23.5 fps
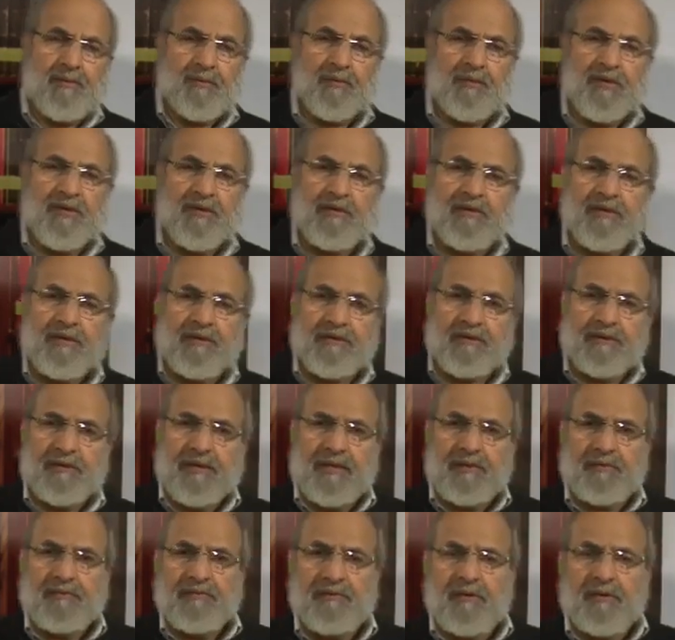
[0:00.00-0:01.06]
We begin in the
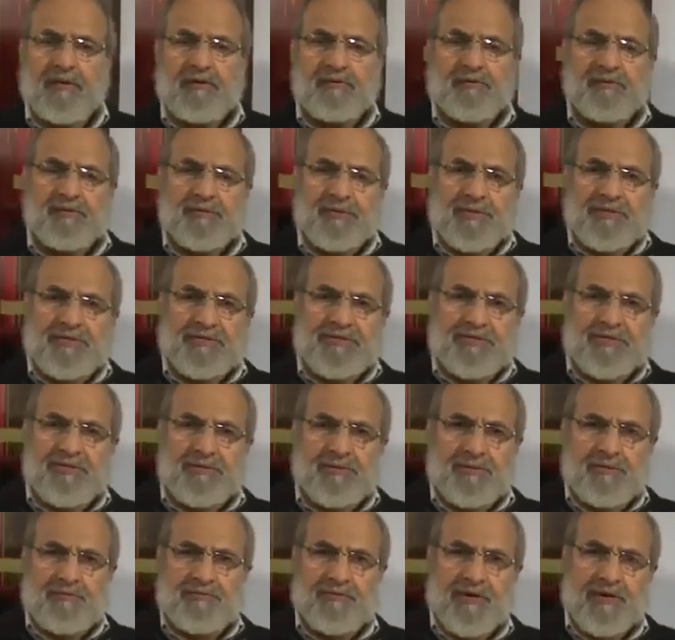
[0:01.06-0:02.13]
name of the God whose mercy
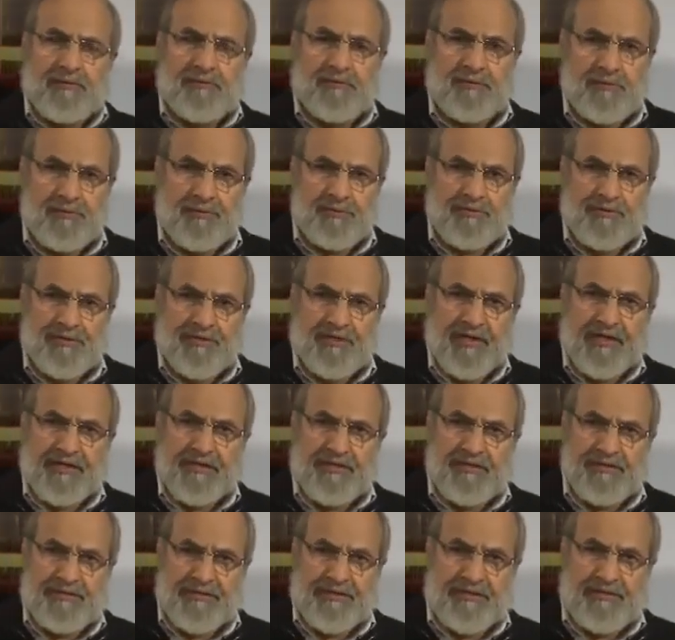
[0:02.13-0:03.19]
is profound, whose
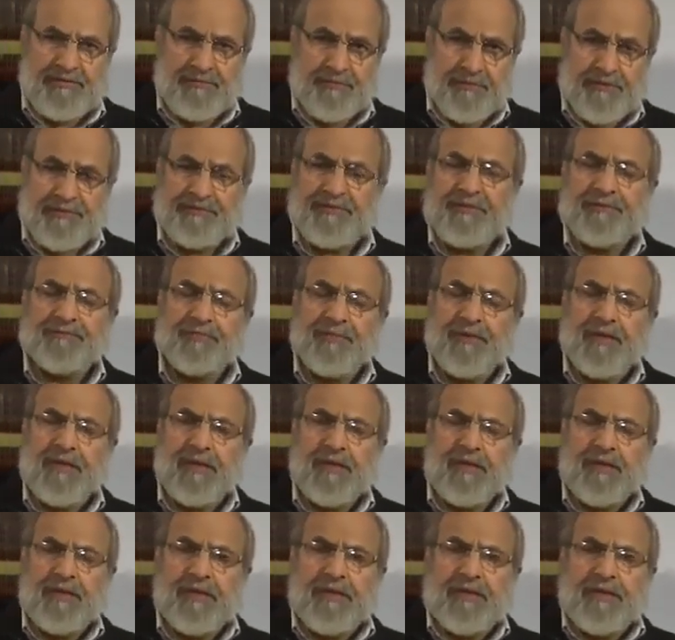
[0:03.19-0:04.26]
kindness is forever.
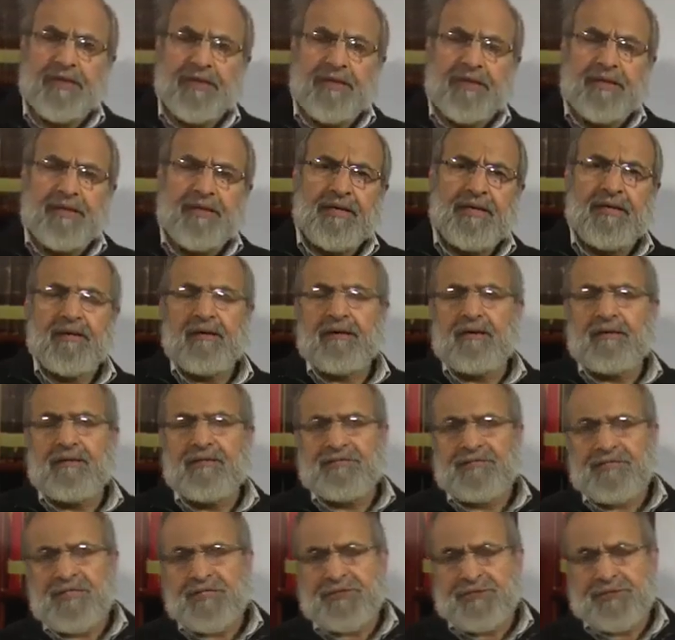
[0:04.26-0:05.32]
In our
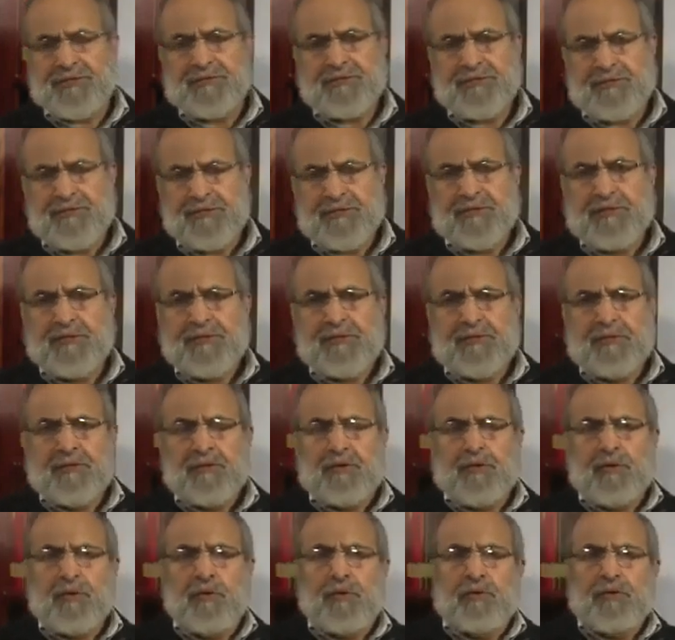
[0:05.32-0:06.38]
discussion
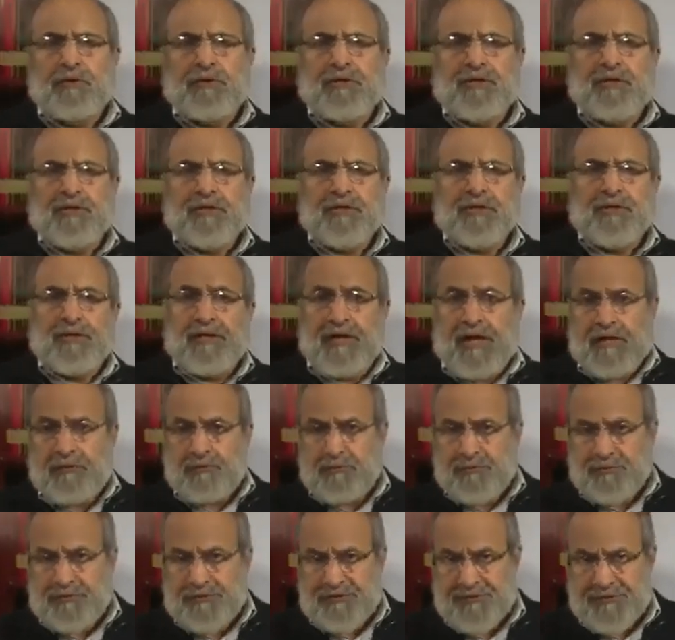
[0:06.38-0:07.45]
on
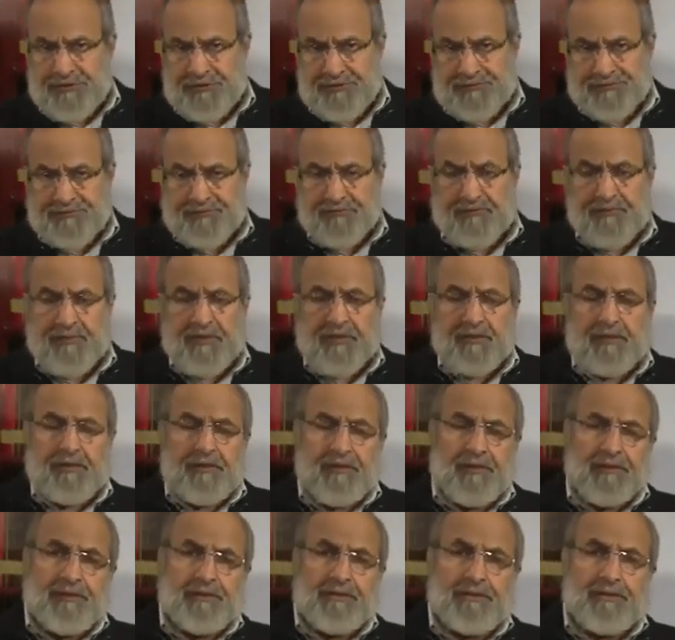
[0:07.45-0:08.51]
nouns,
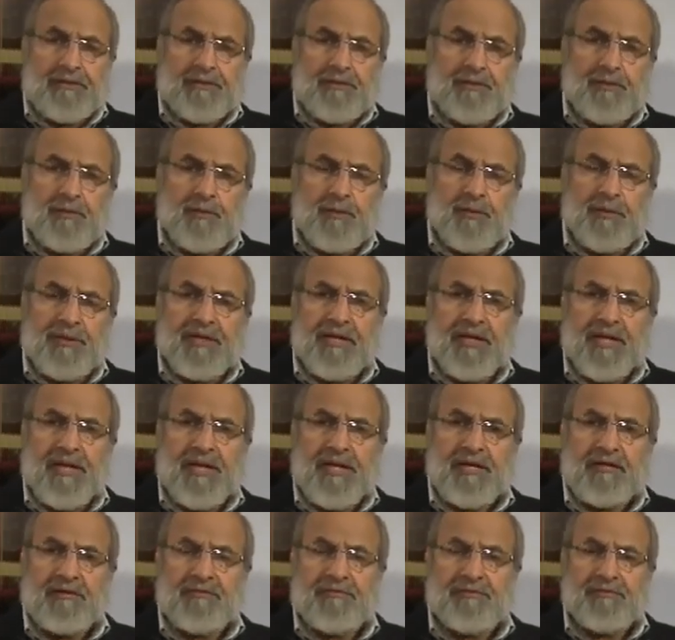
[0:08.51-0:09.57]
we
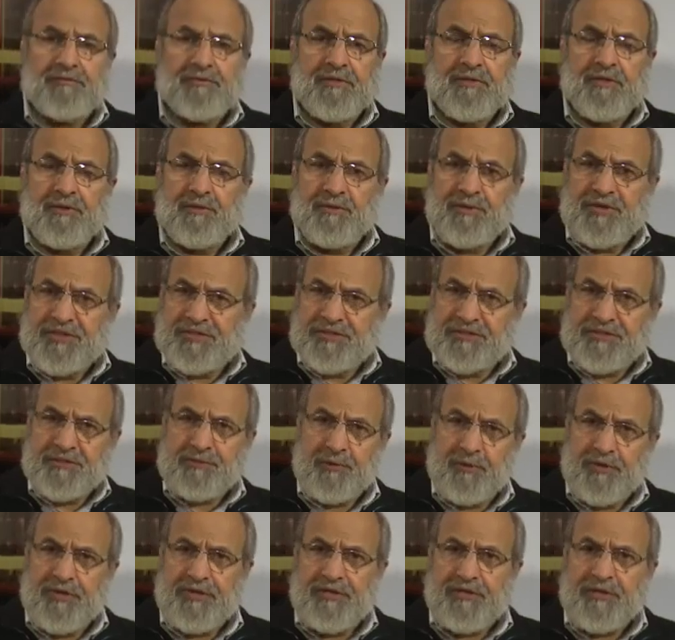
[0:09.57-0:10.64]
have reached
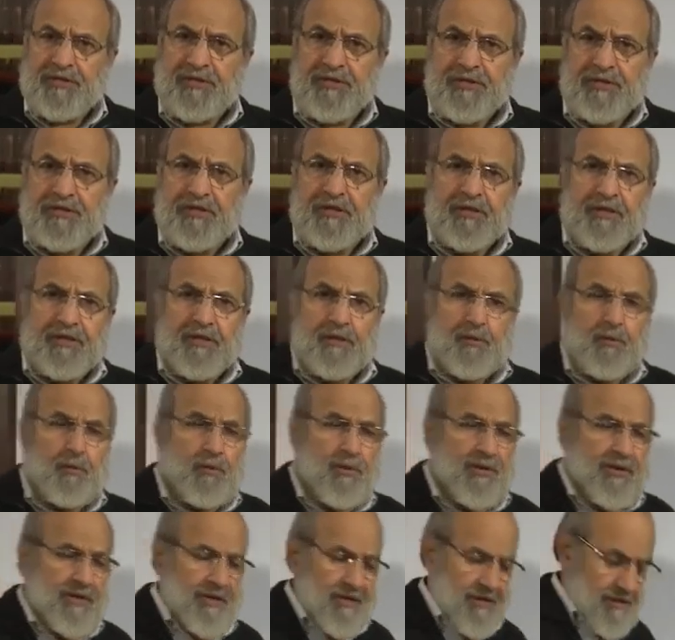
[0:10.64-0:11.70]
a point
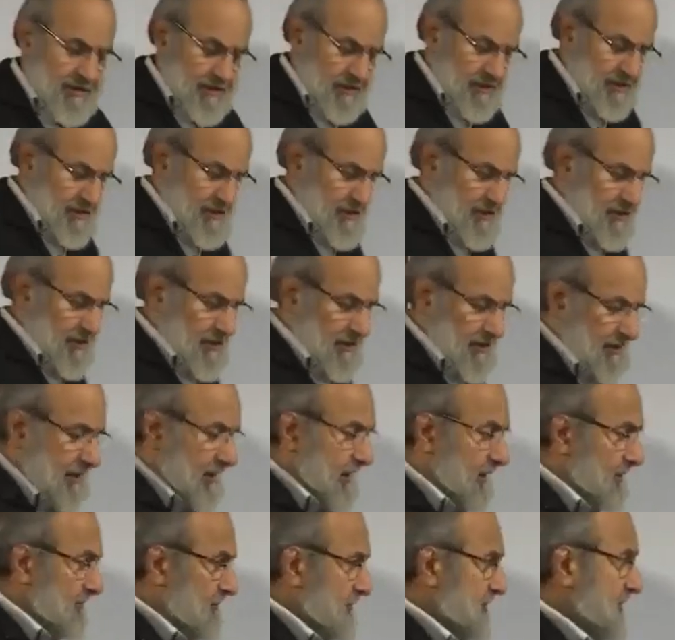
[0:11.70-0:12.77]
wherein,
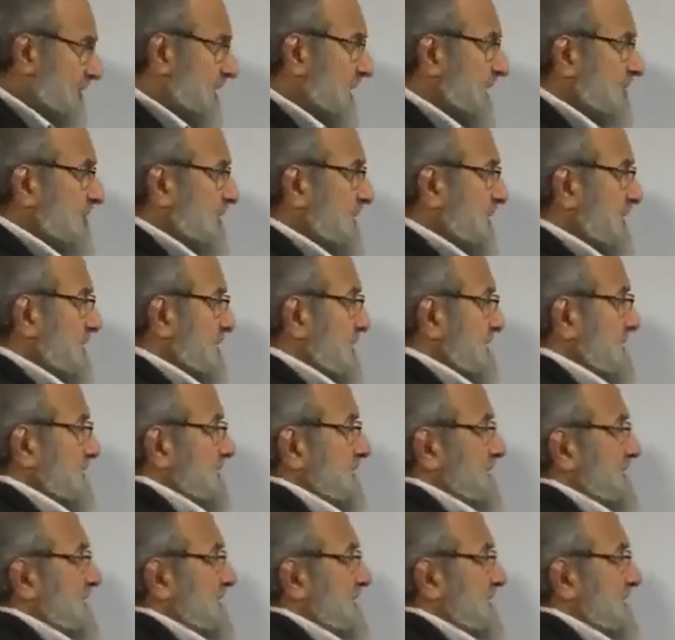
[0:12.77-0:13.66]
after having